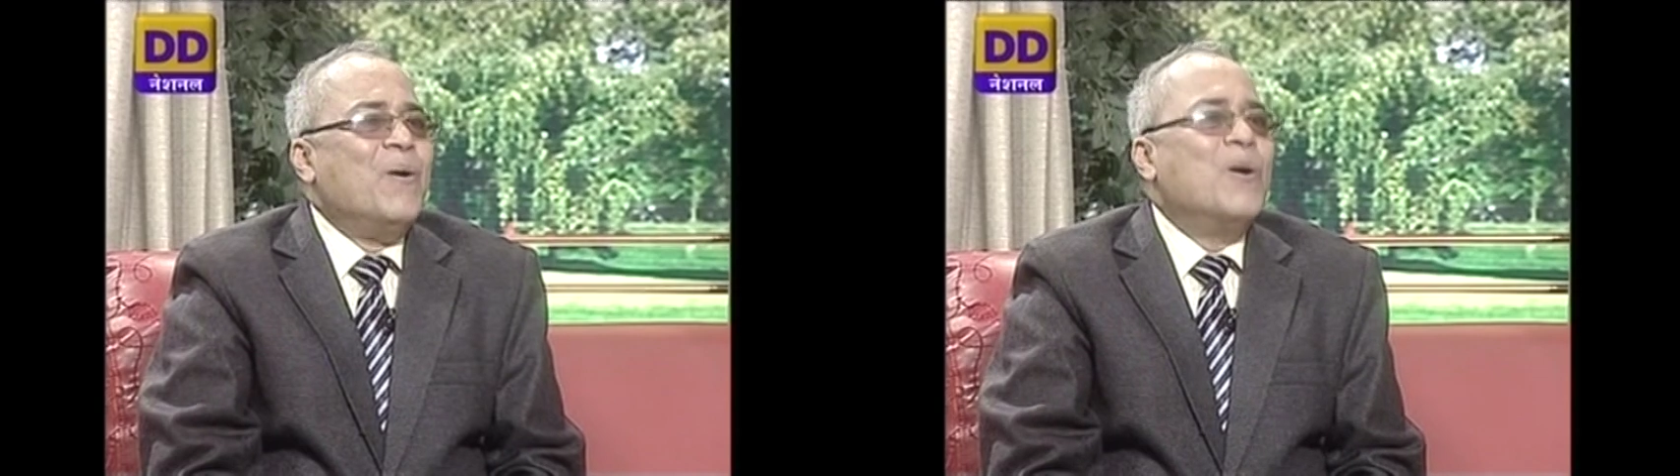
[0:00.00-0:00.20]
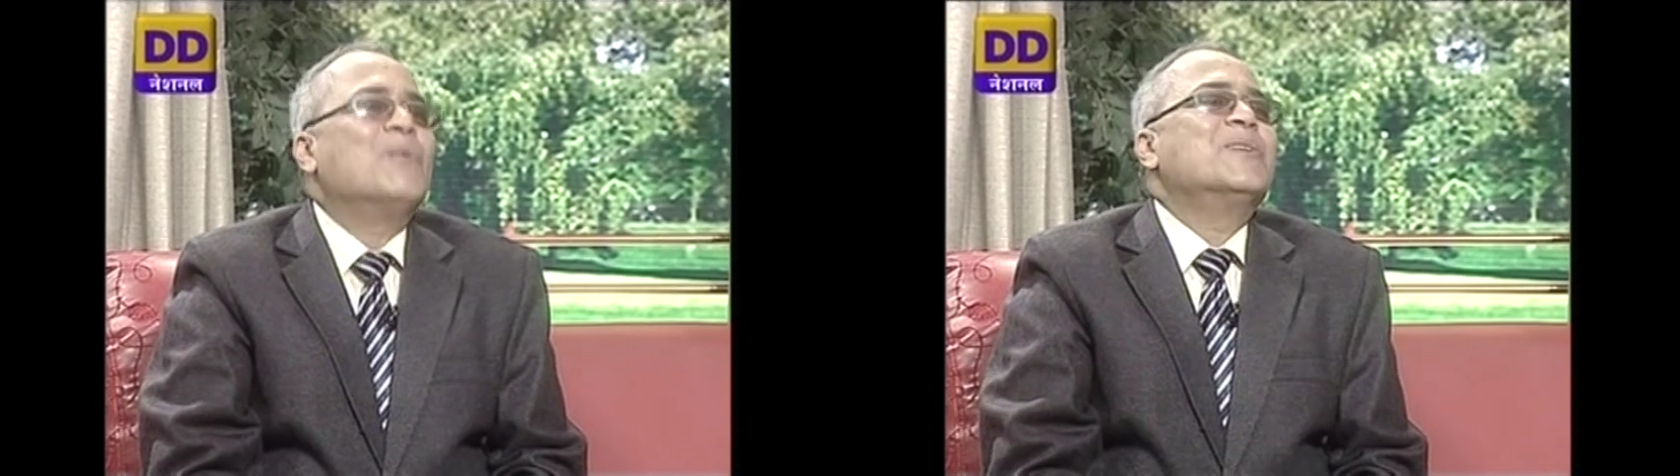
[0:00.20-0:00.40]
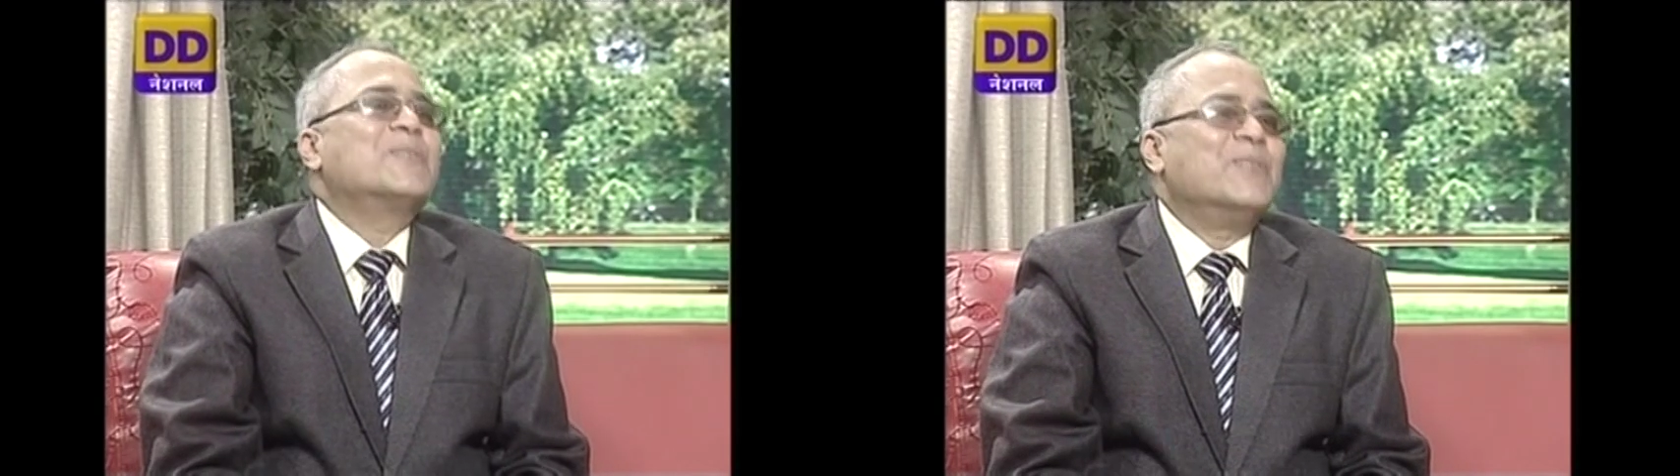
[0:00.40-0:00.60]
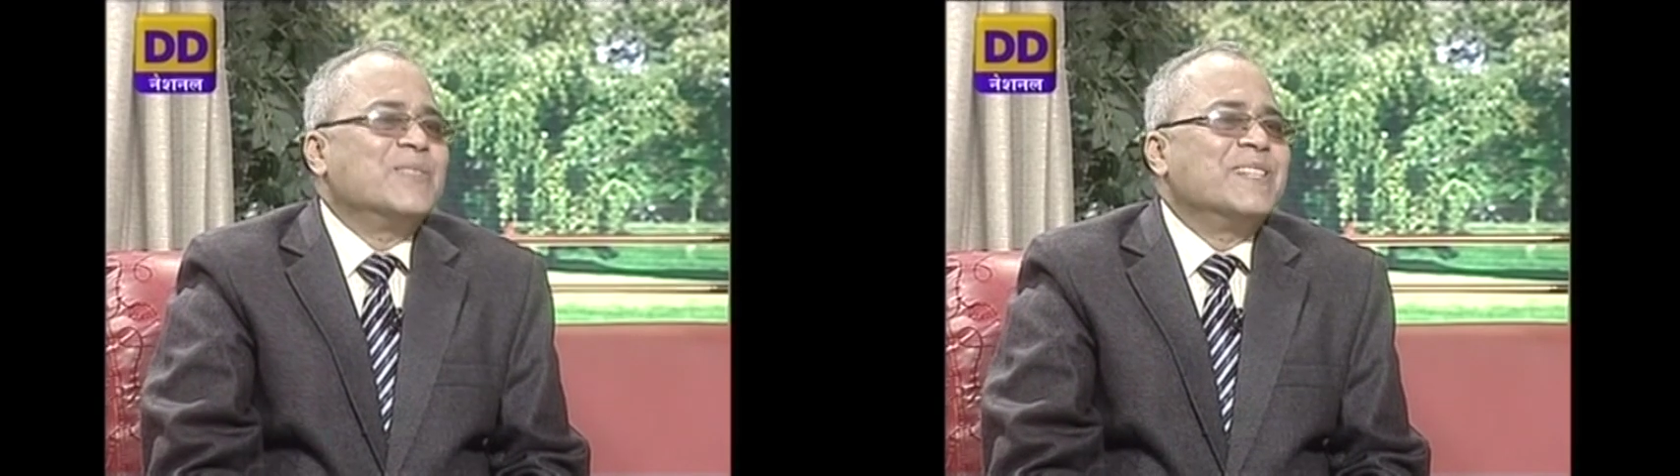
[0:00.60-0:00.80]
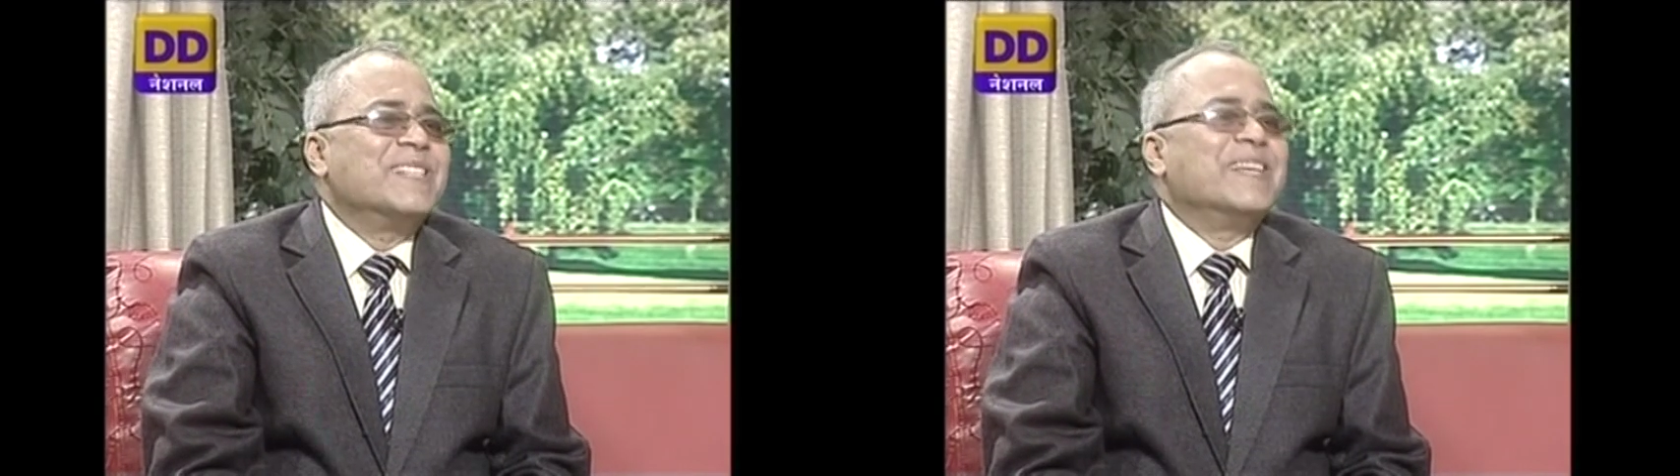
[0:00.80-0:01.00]
always
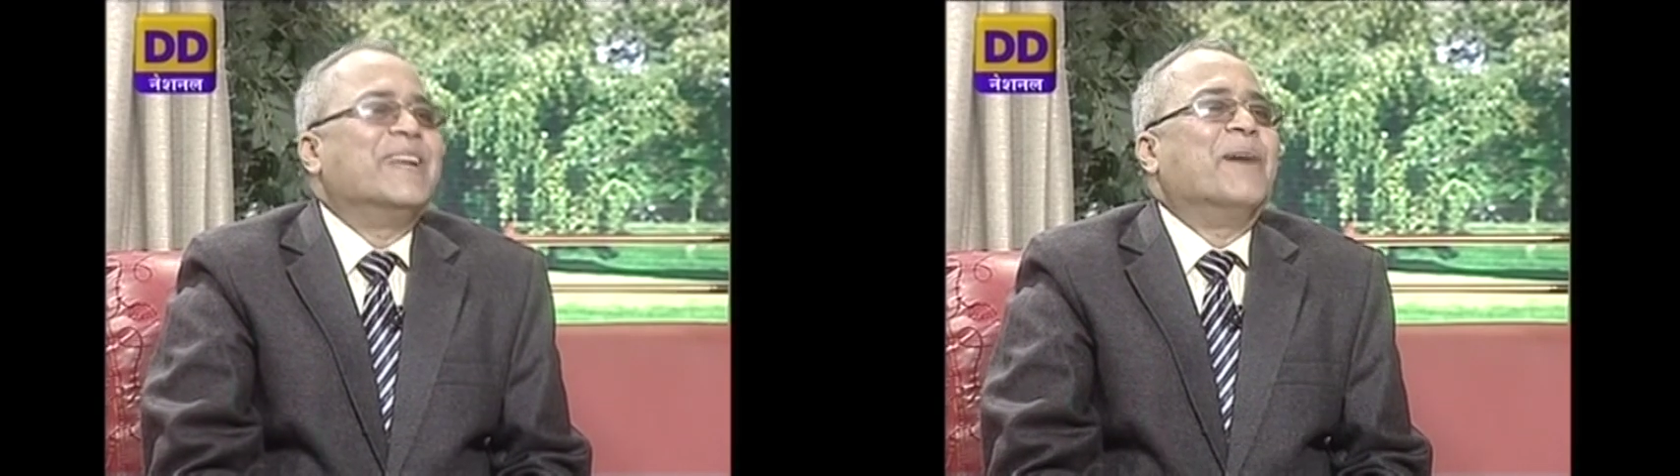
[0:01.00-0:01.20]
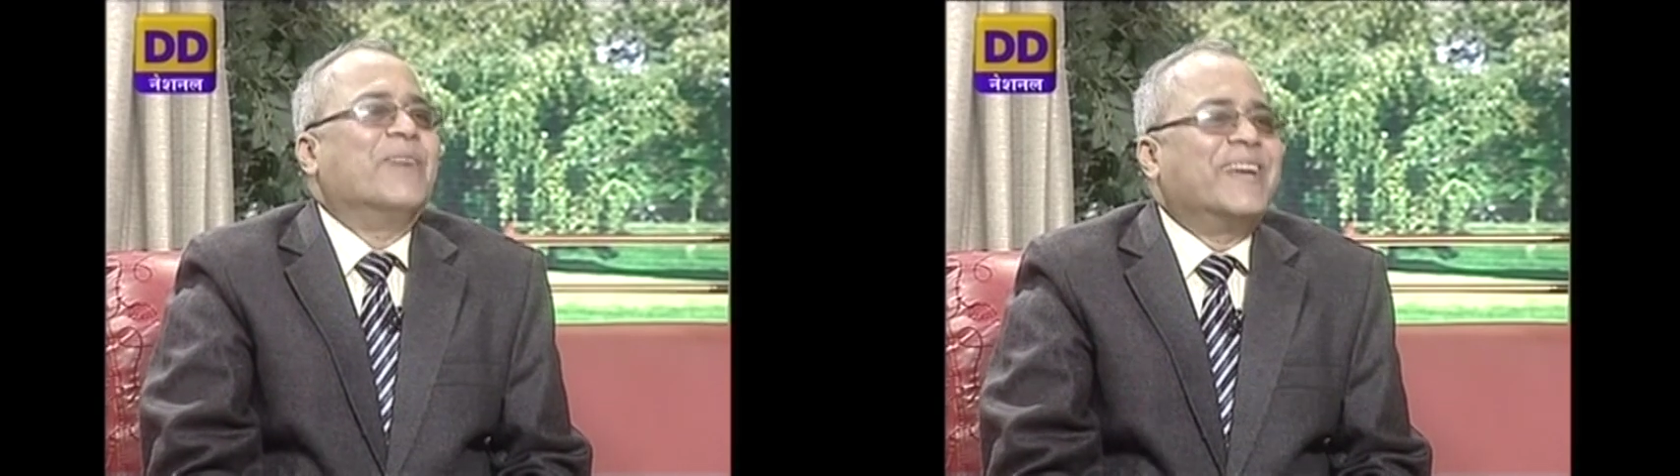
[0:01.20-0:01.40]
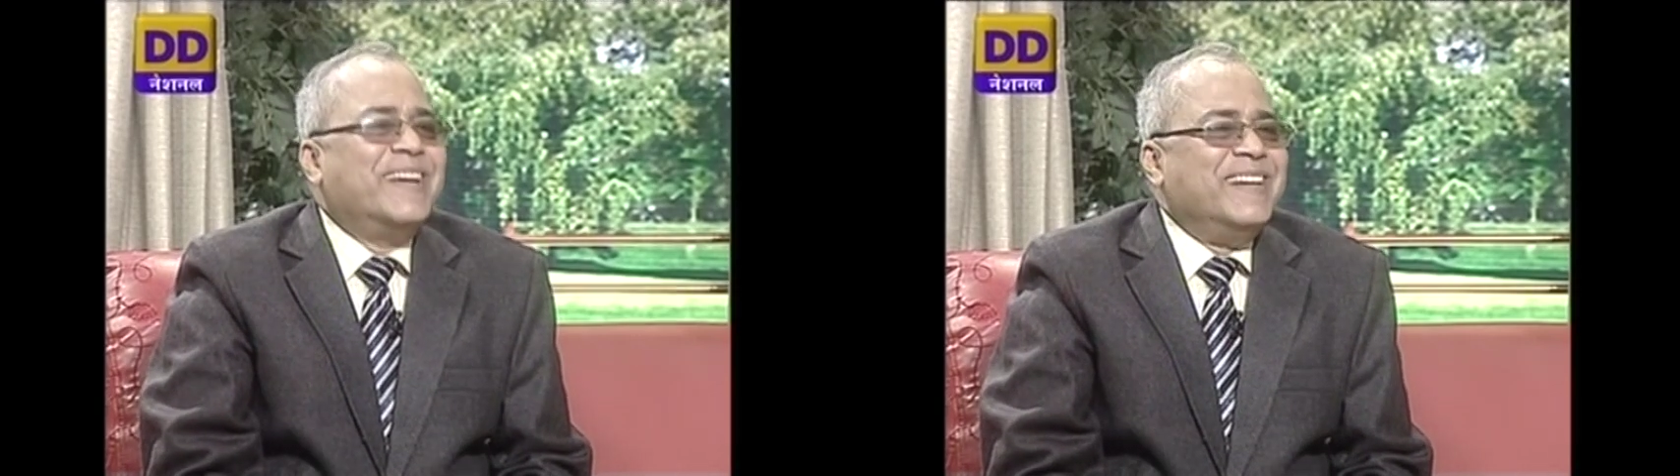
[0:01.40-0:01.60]
conscious and awake.